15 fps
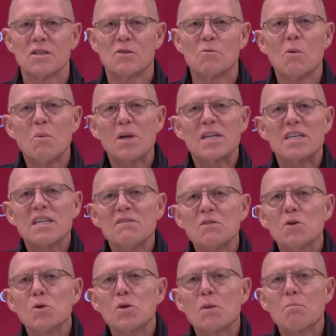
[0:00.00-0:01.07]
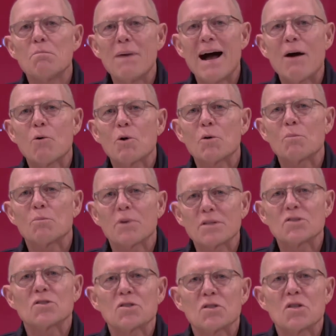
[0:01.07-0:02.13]
When we give into the power and
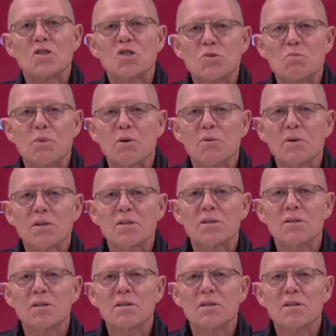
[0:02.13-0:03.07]
presence of the Spirit,